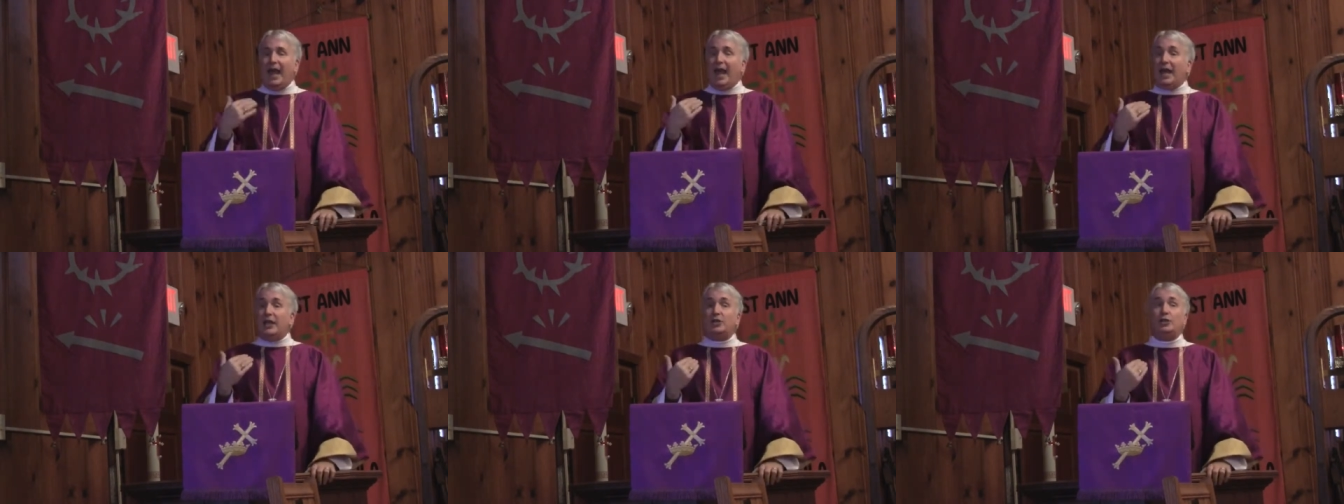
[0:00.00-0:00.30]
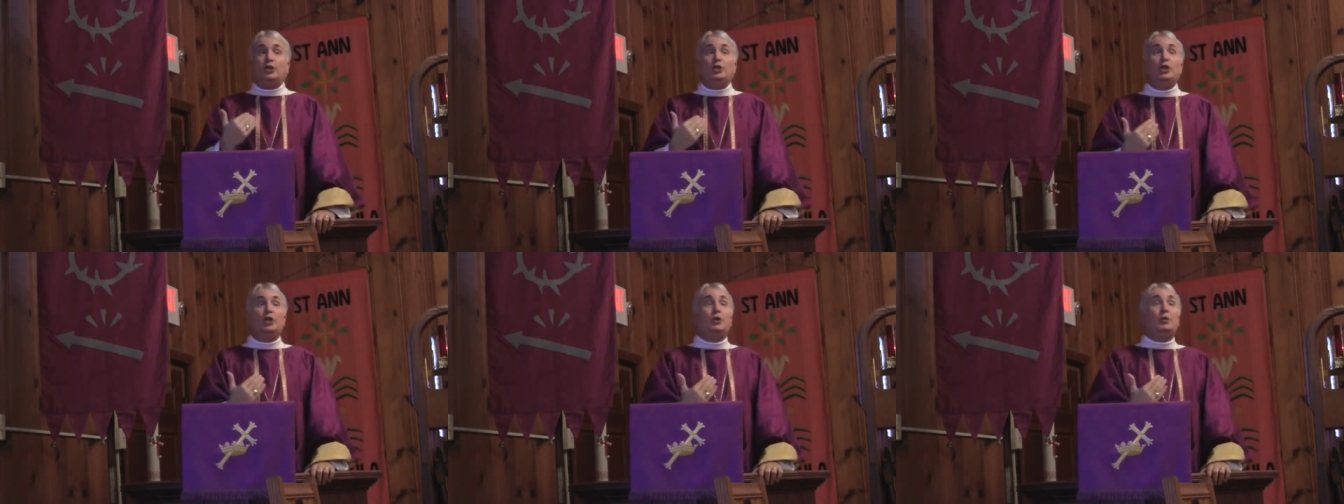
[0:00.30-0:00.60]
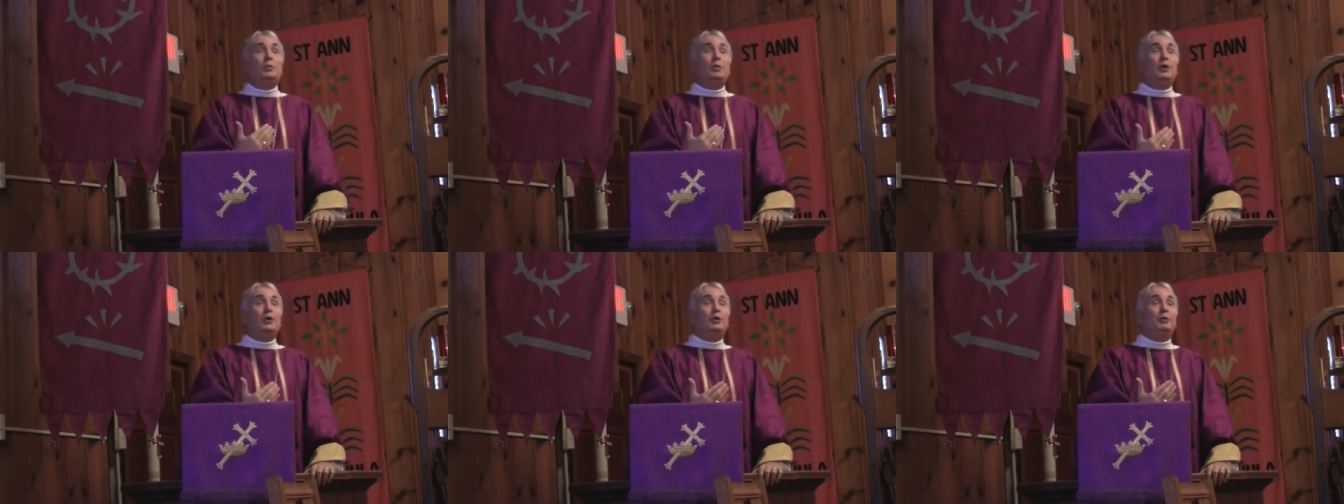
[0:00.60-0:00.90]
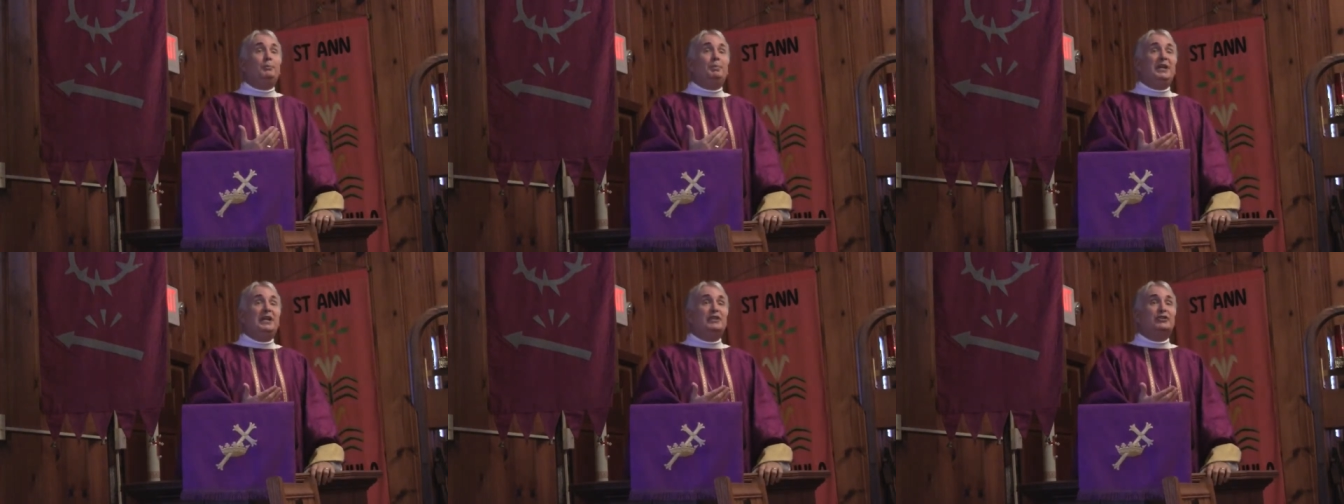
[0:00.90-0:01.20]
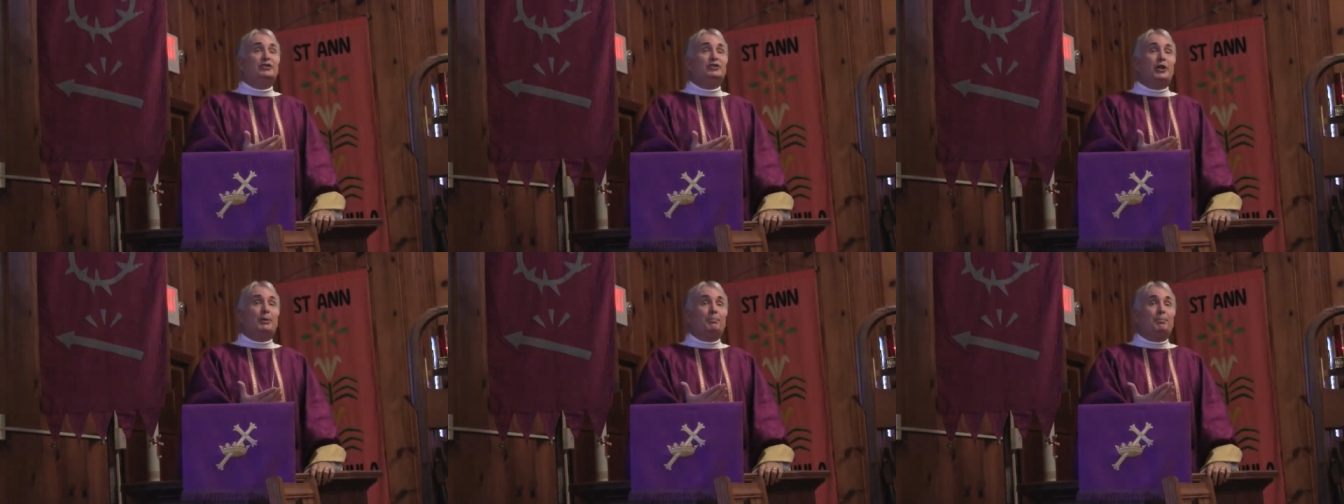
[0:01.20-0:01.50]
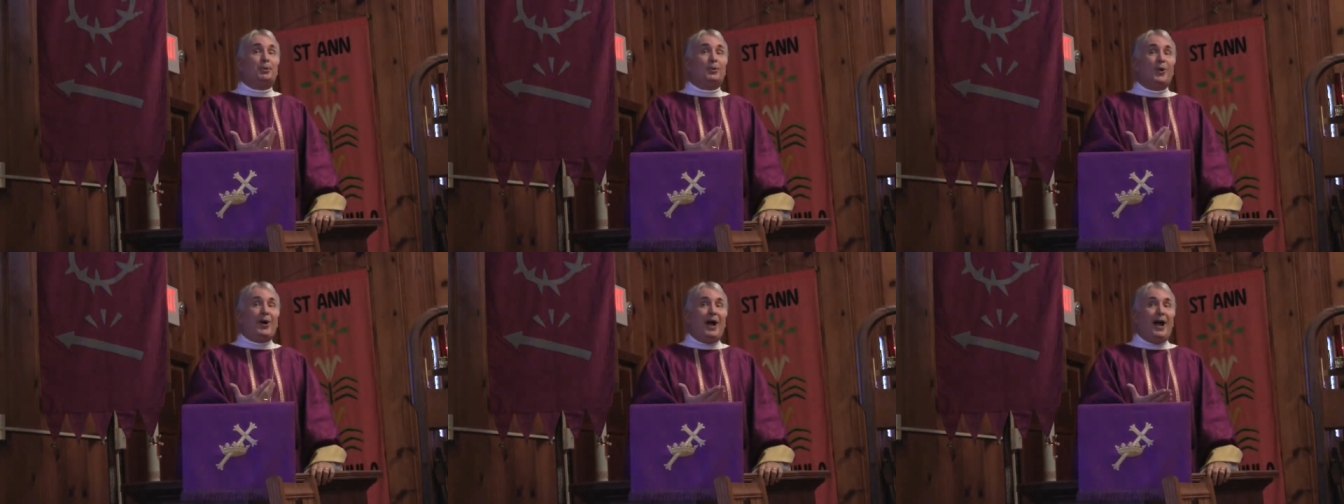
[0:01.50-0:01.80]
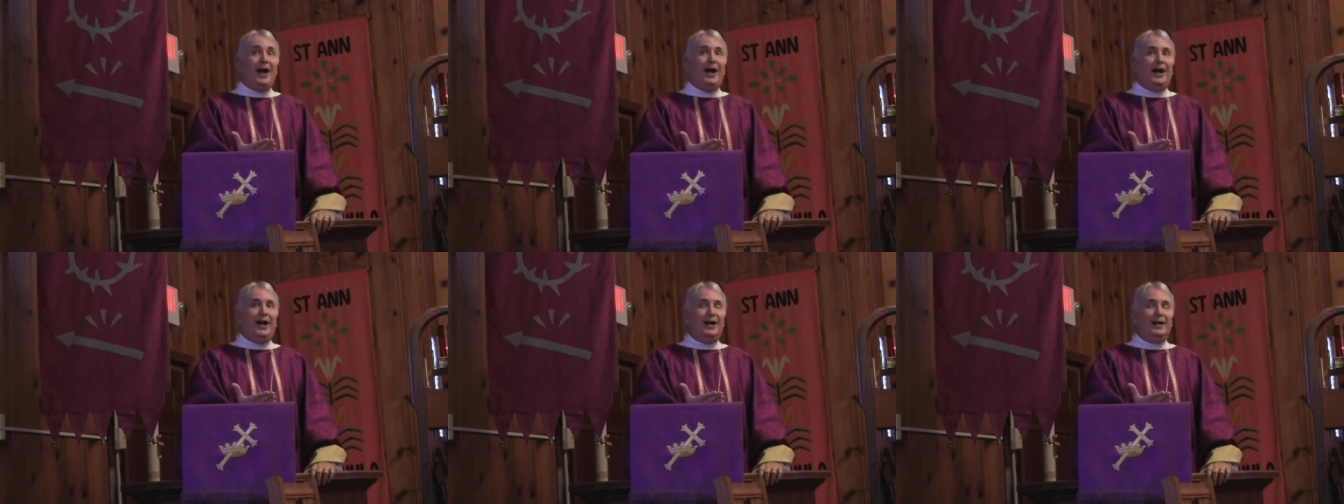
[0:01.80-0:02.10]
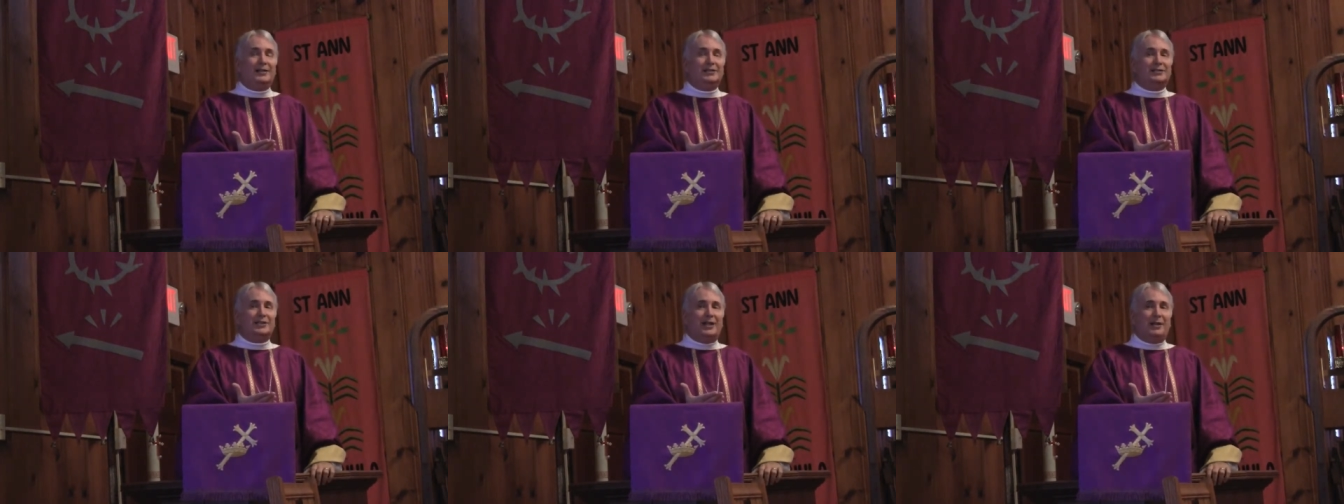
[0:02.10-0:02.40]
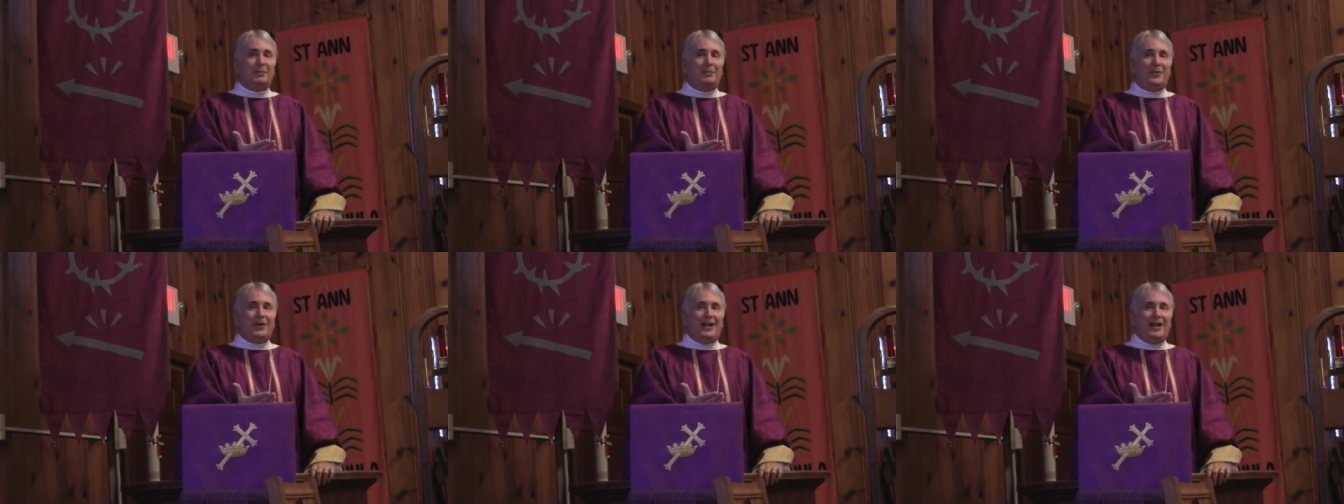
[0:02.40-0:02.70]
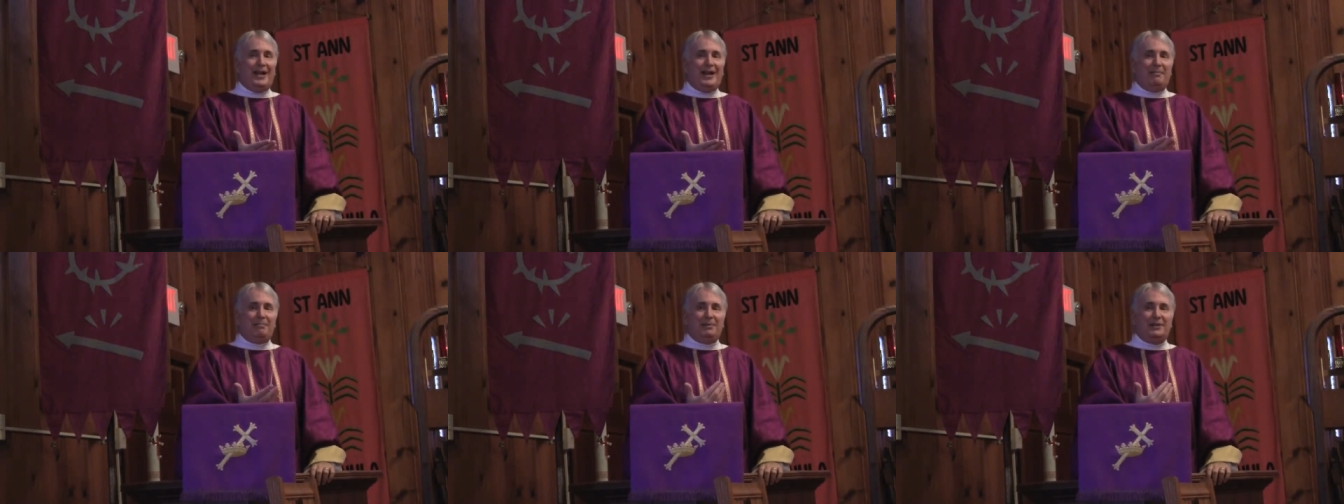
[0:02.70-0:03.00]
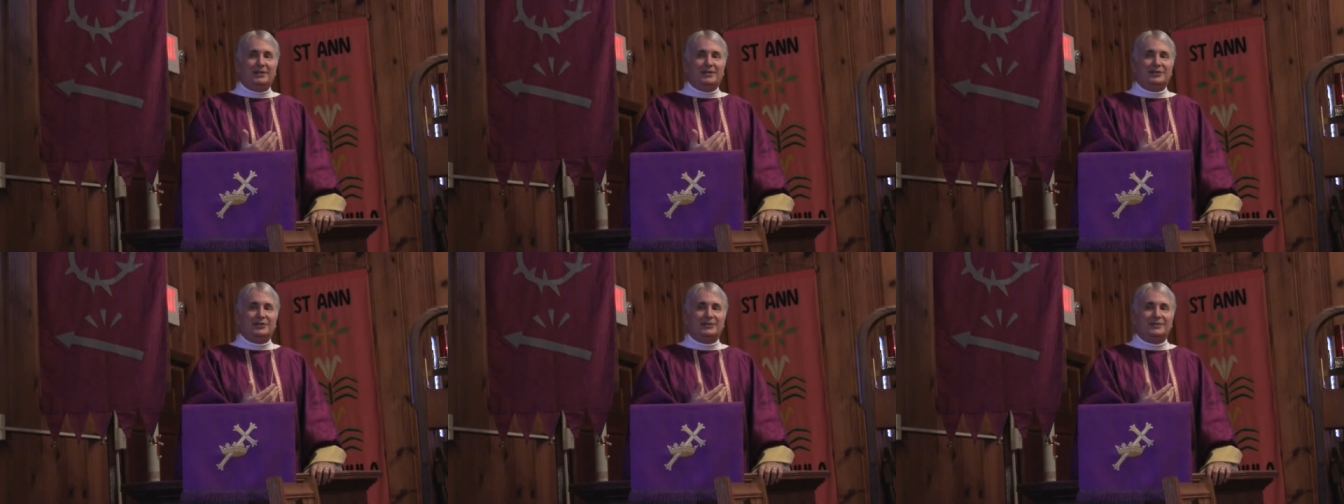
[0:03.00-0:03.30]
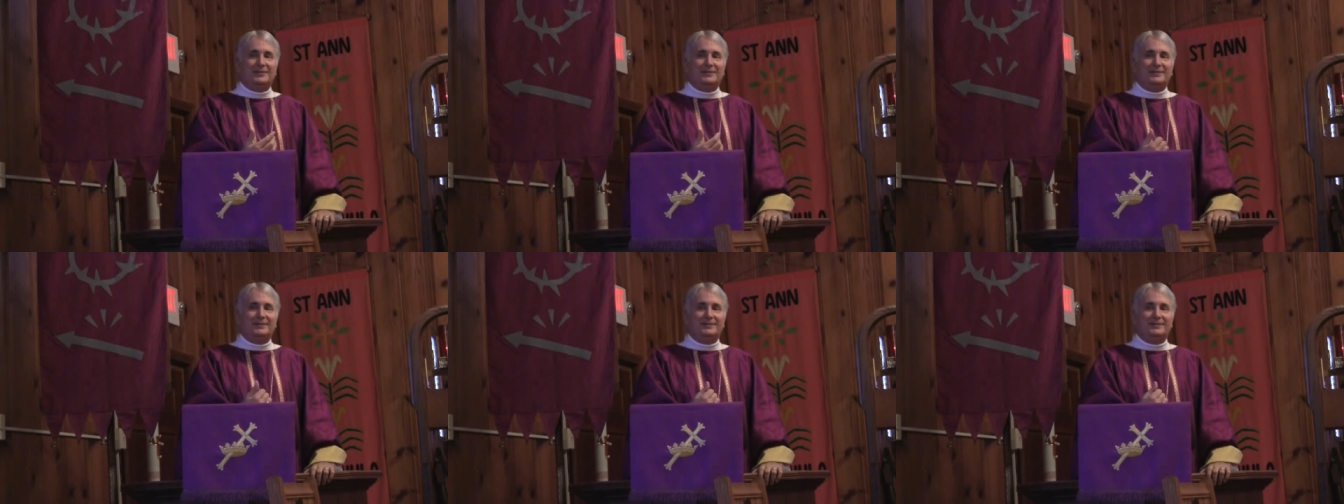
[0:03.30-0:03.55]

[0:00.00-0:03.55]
and you will be surprised at what happens.